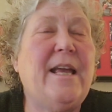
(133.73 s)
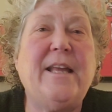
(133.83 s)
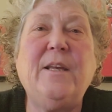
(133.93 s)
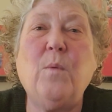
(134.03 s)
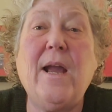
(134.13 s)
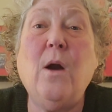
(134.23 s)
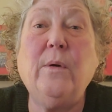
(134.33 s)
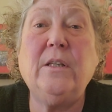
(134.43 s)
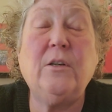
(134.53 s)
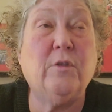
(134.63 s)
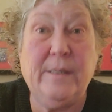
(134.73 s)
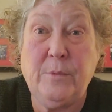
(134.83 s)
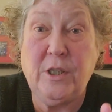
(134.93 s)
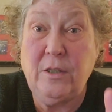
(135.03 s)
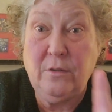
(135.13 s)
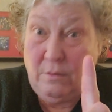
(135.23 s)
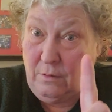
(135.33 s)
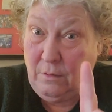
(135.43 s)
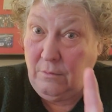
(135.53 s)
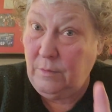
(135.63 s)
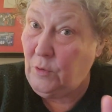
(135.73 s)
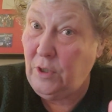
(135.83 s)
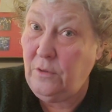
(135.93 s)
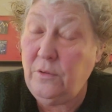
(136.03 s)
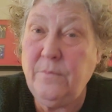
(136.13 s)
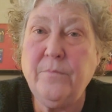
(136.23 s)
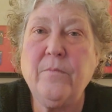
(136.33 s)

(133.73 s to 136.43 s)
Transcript: anyway, oh, and cream cheese. Cream cheese.